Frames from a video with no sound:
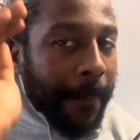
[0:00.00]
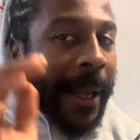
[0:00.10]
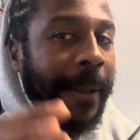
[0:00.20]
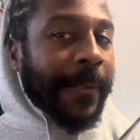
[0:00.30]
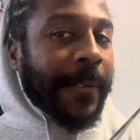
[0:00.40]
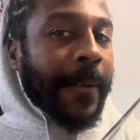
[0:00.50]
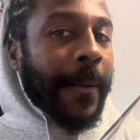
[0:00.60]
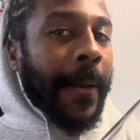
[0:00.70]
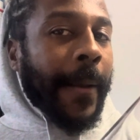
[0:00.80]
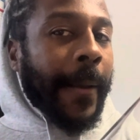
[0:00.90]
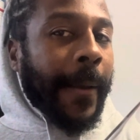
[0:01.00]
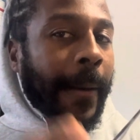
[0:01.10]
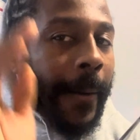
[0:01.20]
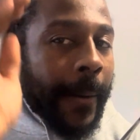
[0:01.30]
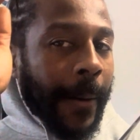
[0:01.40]
balance
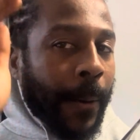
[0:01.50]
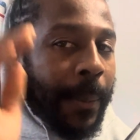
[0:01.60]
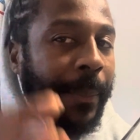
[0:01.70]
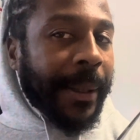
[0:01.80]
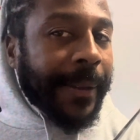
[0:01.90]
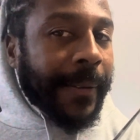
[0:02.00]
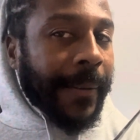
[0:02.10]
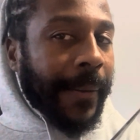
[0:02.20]
up a bit.